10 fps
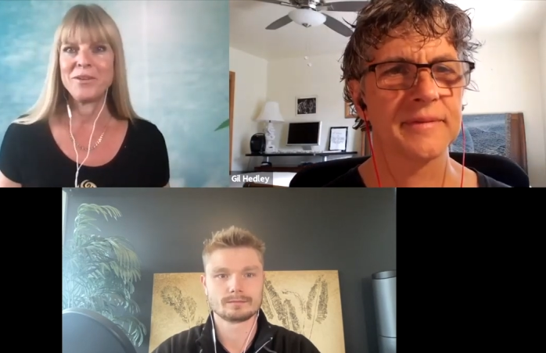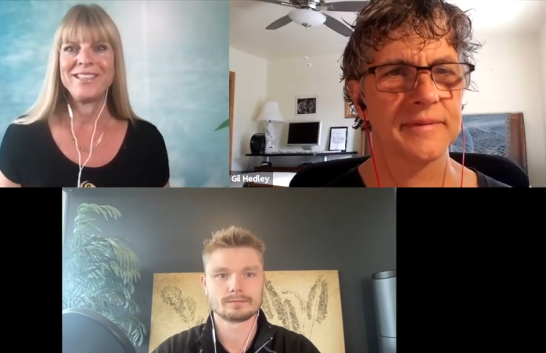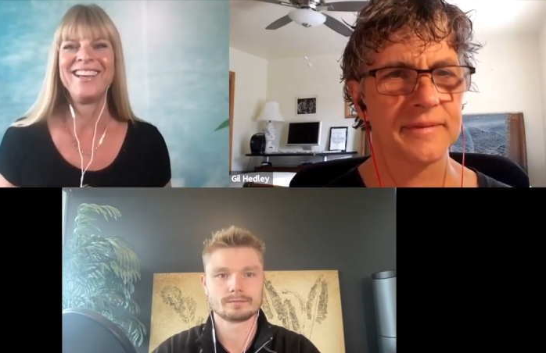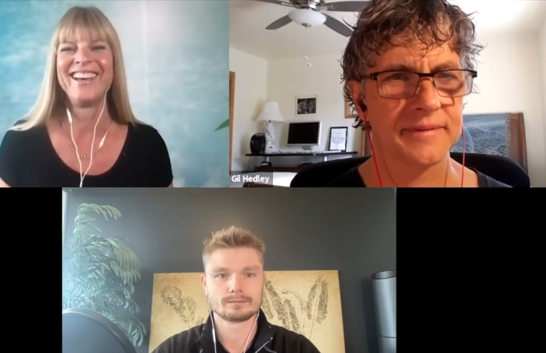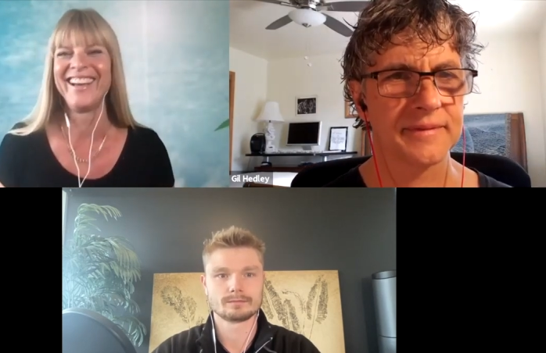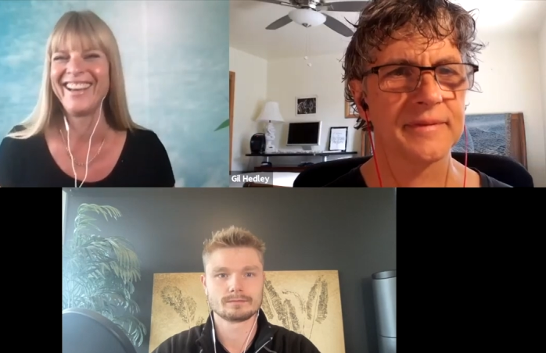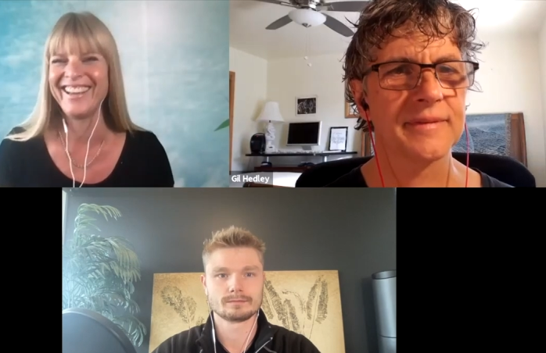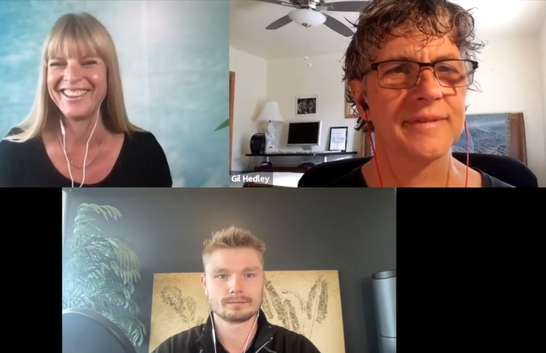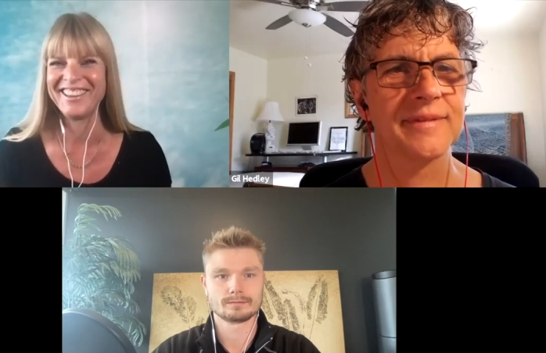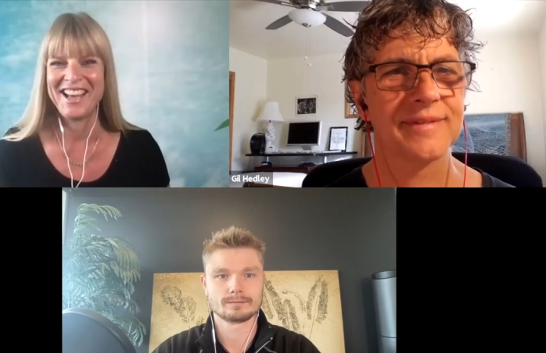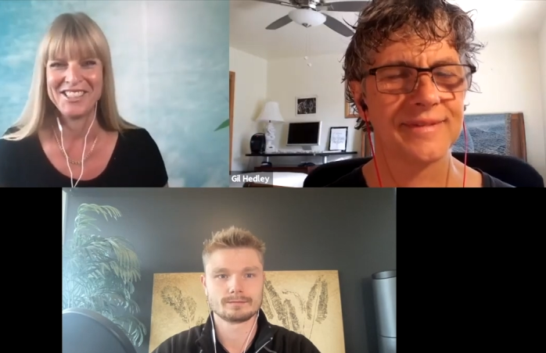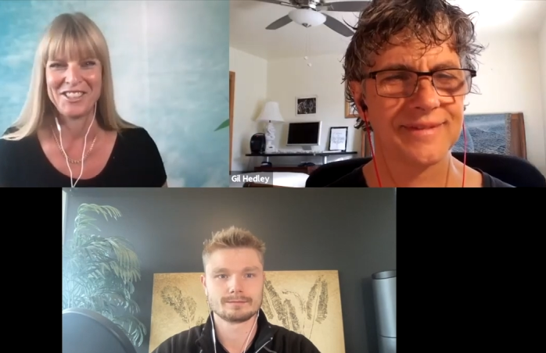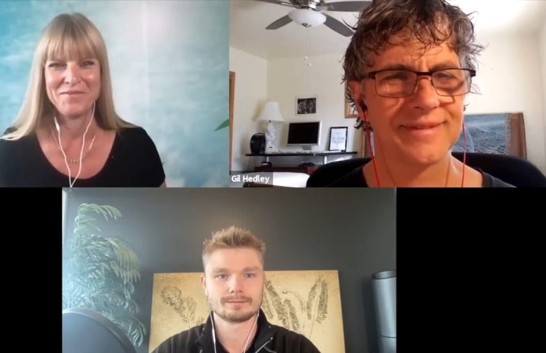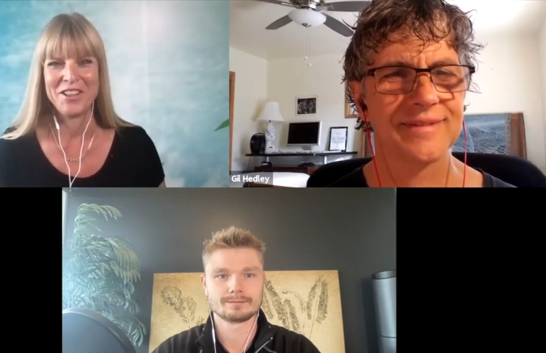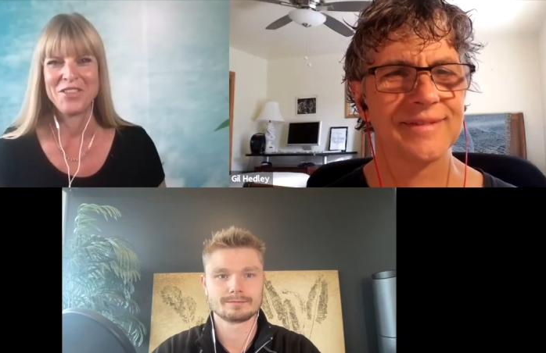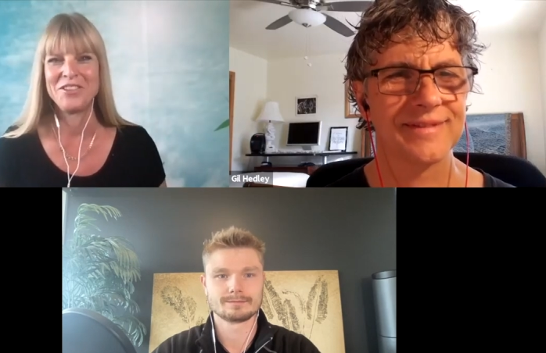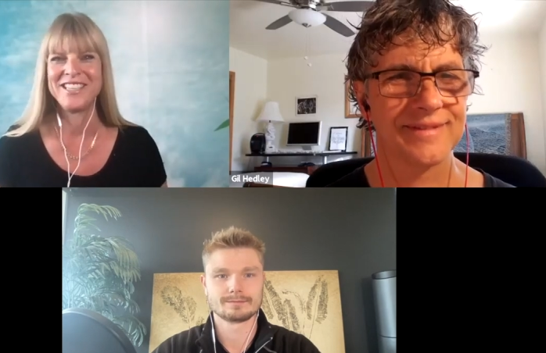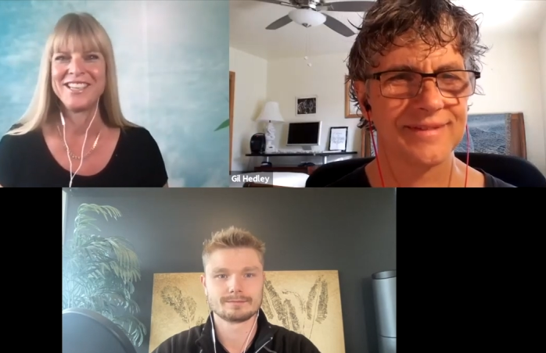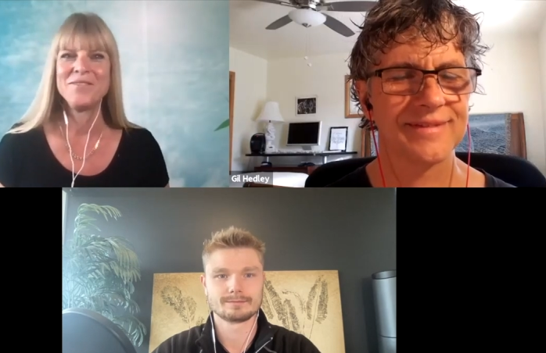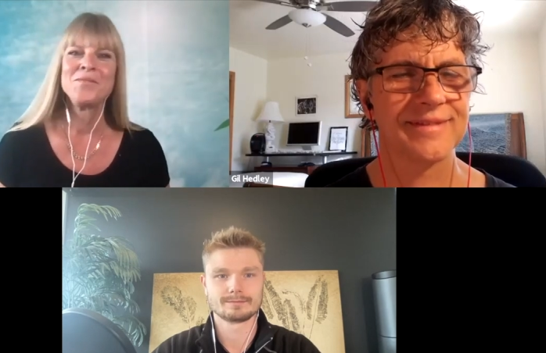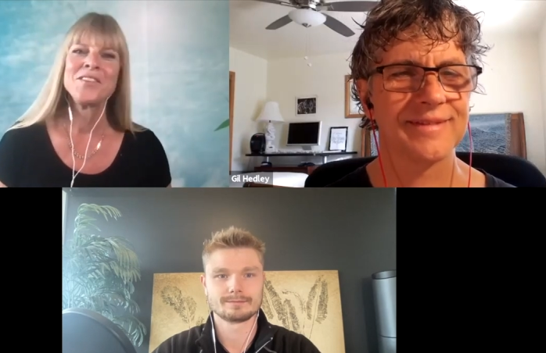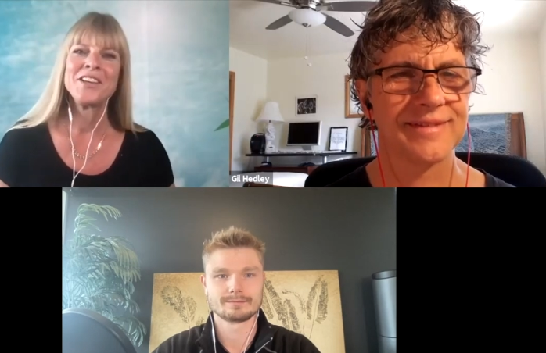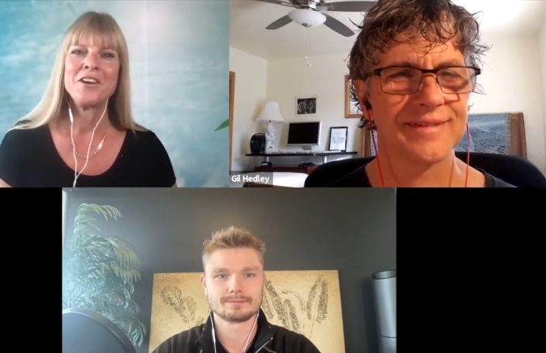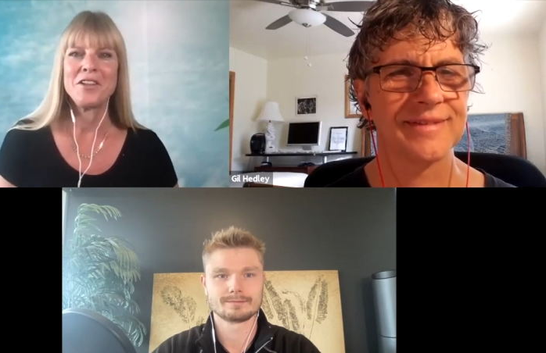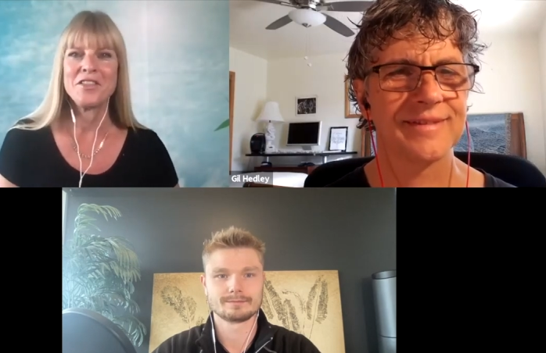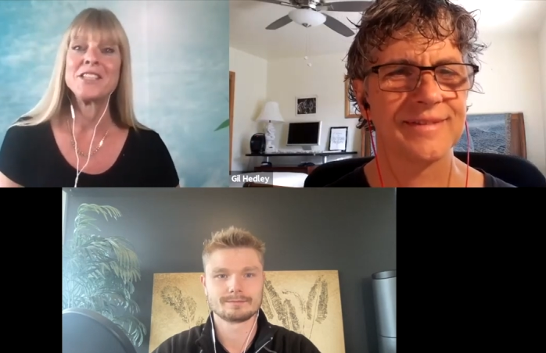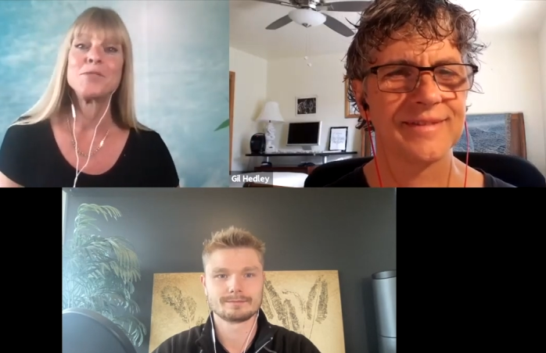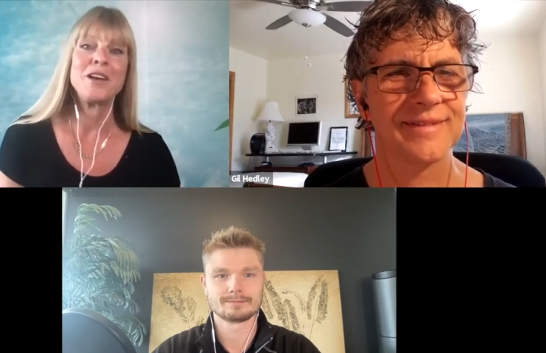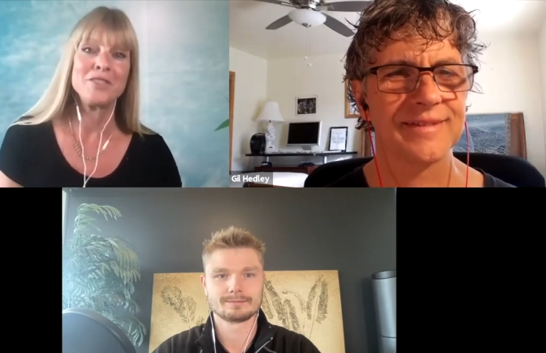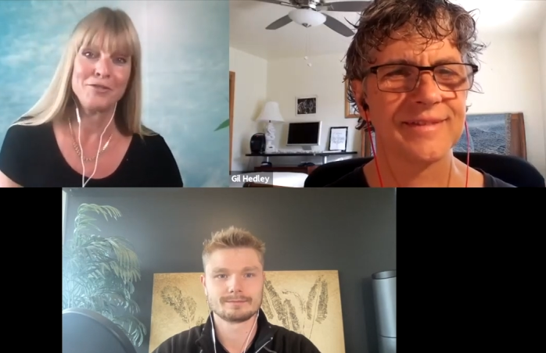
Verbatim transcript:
Speaker 1: did, last month we did an all things pelvic